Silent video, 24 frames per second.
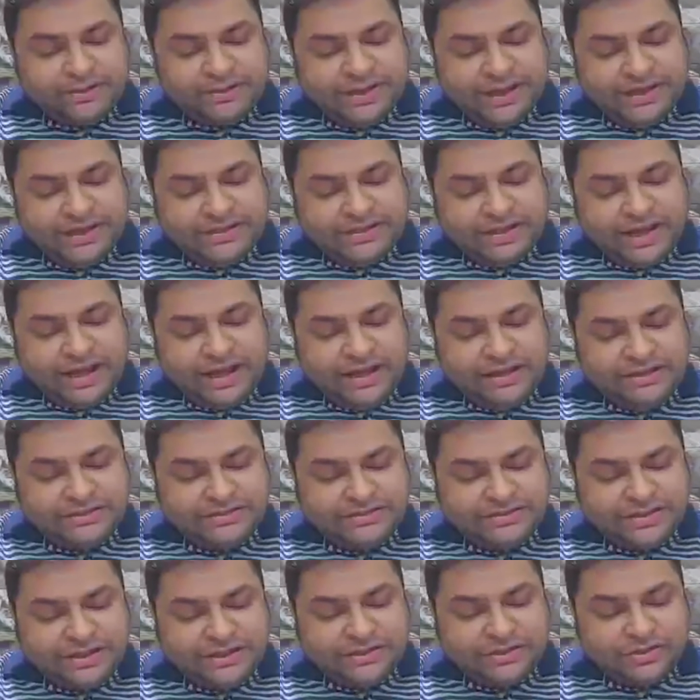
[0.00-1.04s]
Yet I
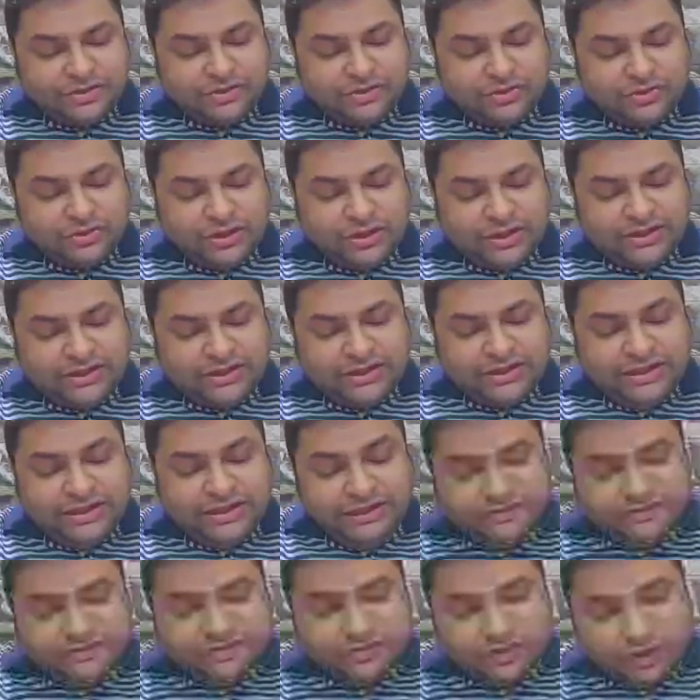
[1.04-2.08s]
say to you that
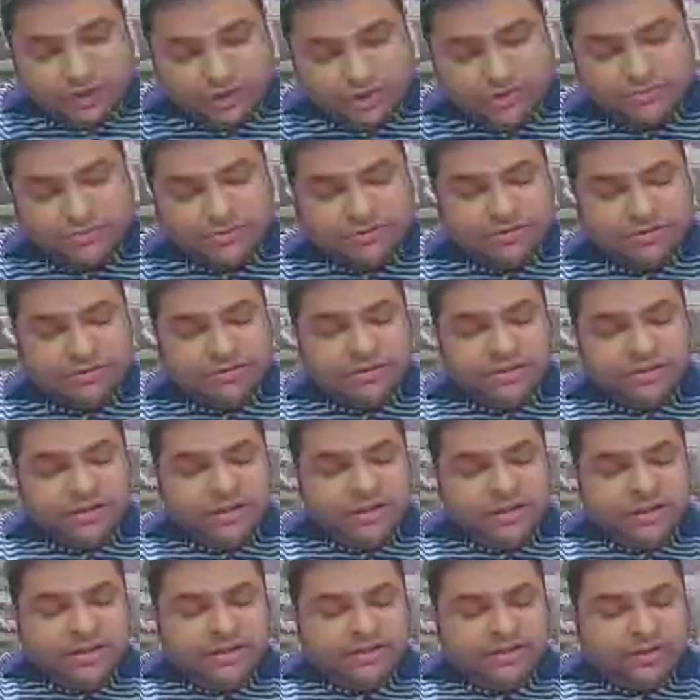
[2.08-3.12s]
even Solomon,
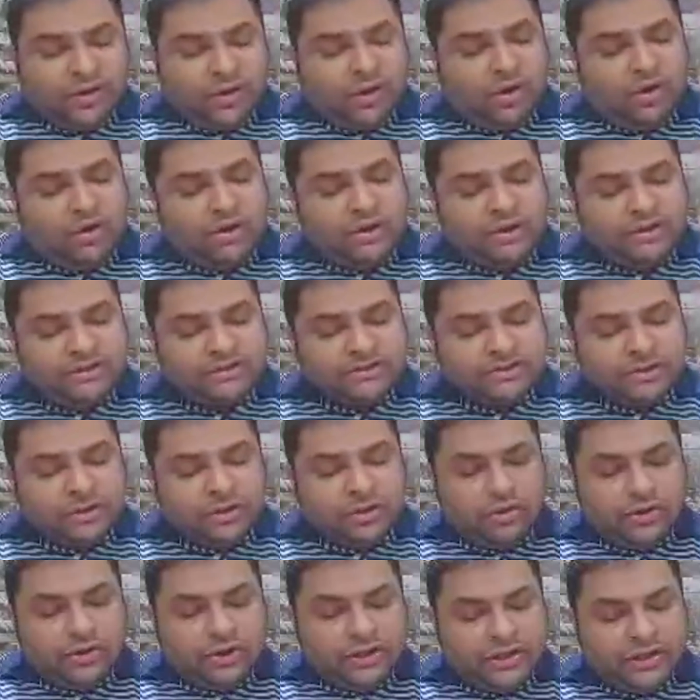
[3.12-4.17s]
in all his
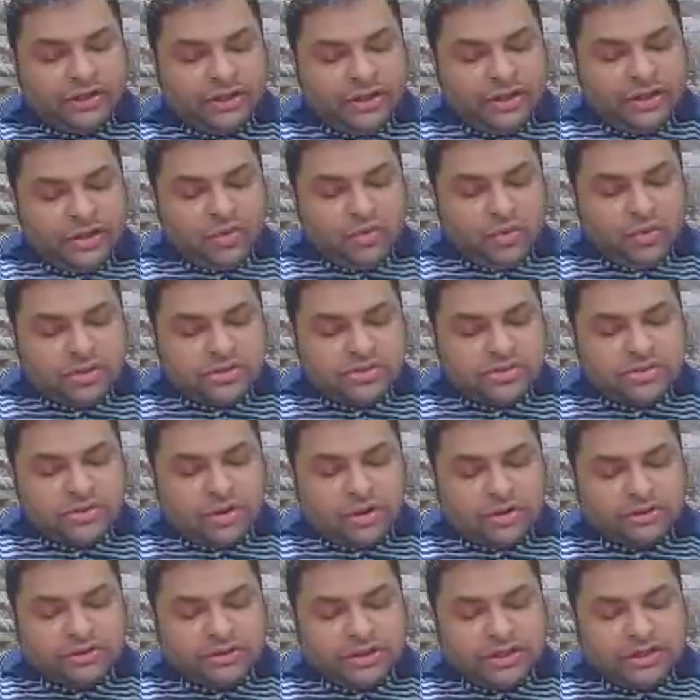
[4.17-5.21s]
glory, was
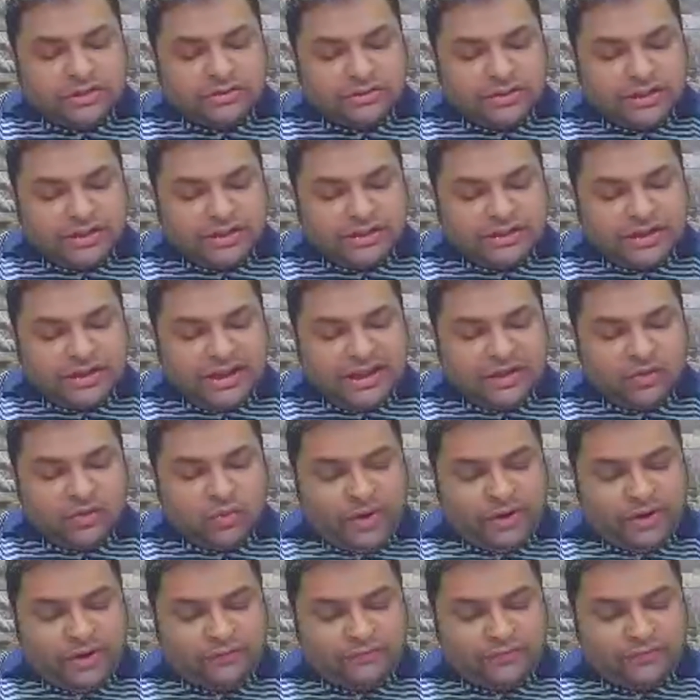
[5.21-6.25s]
not arrayed like
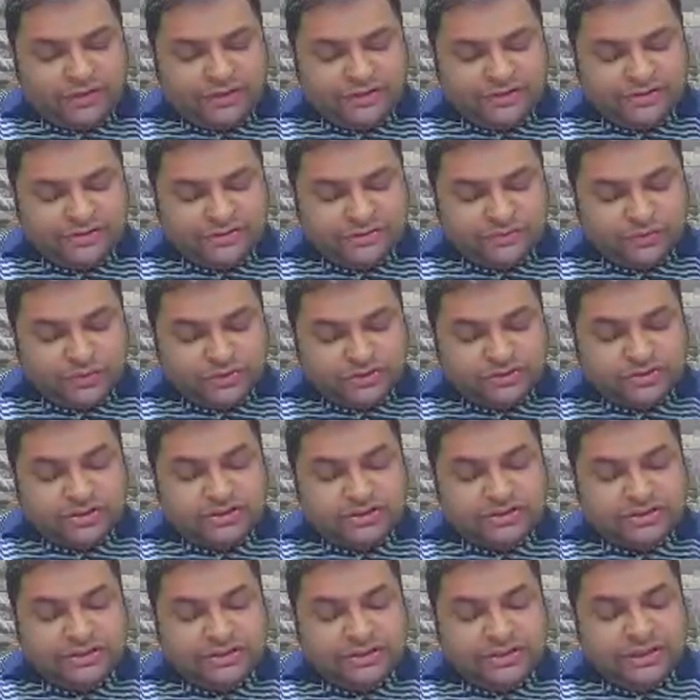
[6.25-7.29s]
one of these. Verse
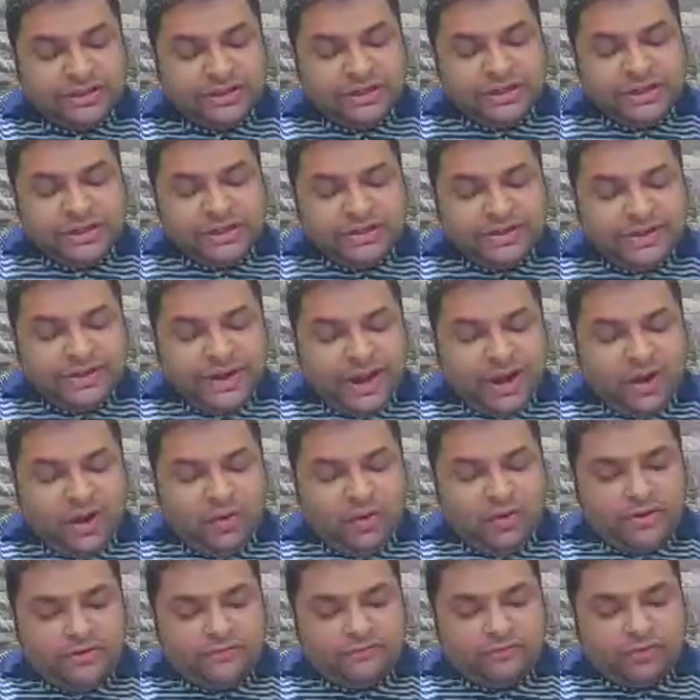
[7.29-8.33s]
thirty. Now
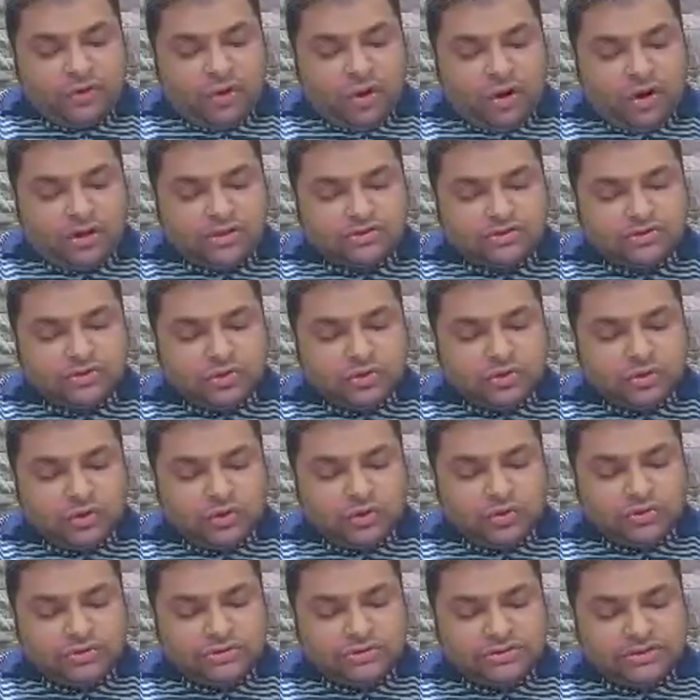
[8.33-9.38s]
if God so
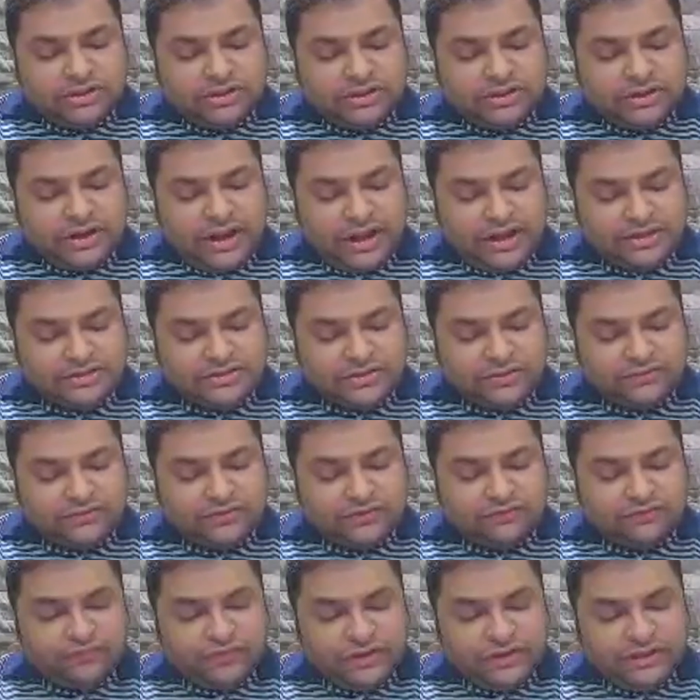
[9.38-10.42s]
clothes the grass of
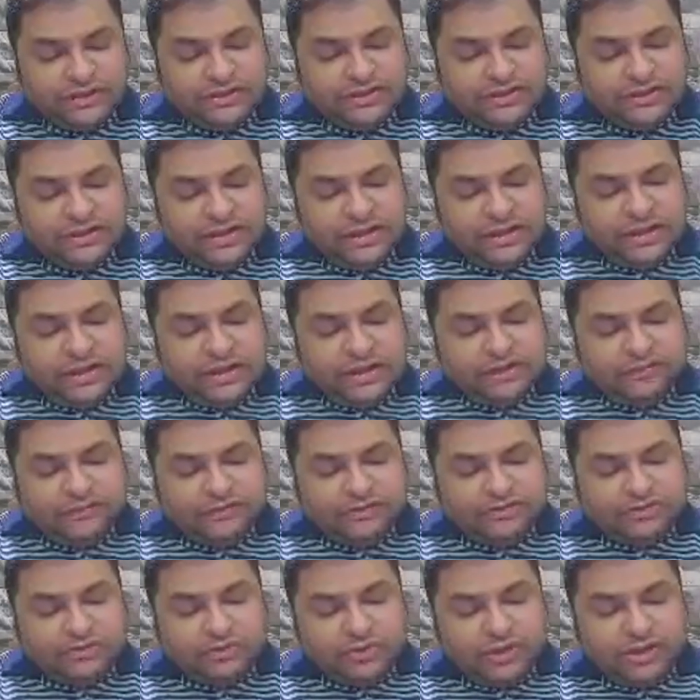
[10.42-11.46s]
the field,
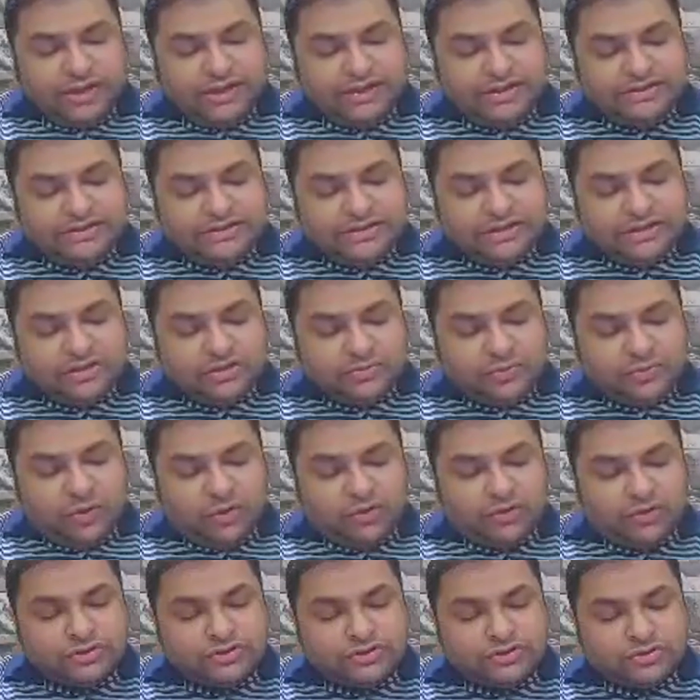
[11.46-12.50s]
which today is and
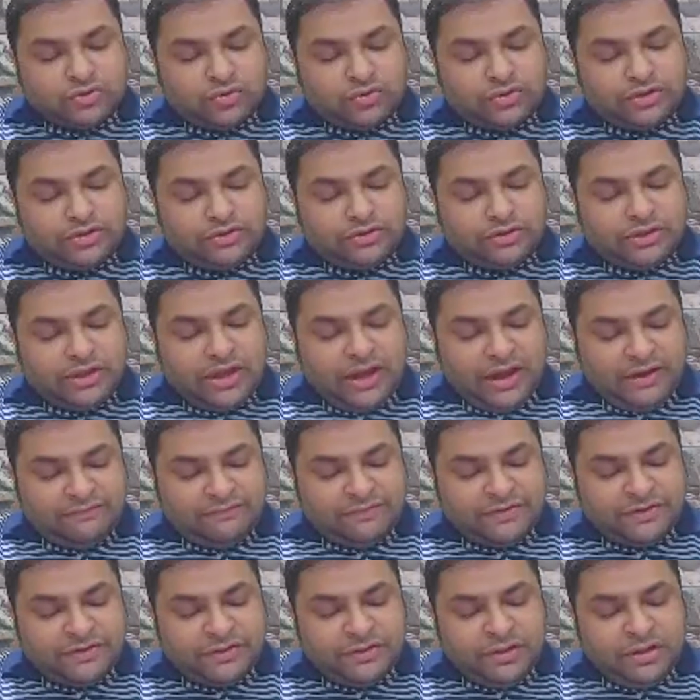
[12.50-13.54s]
tomorrow is thrown into the
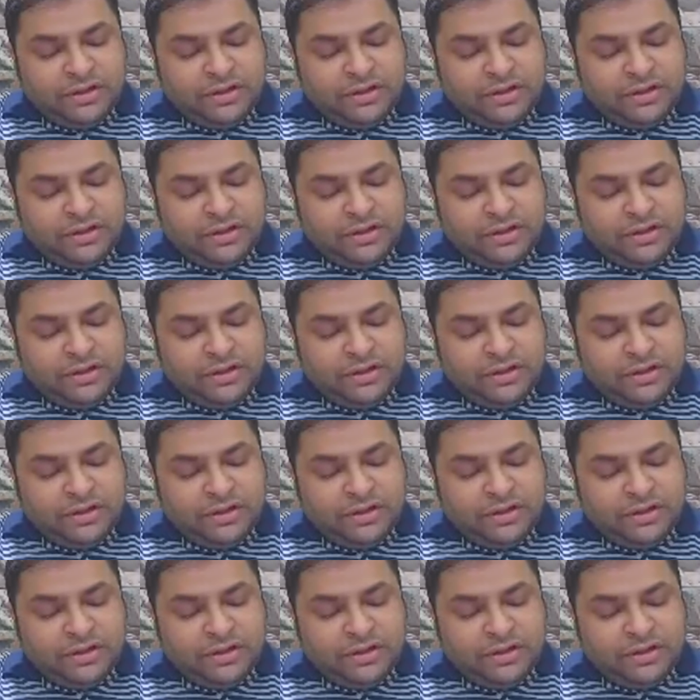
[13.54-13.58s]
oven,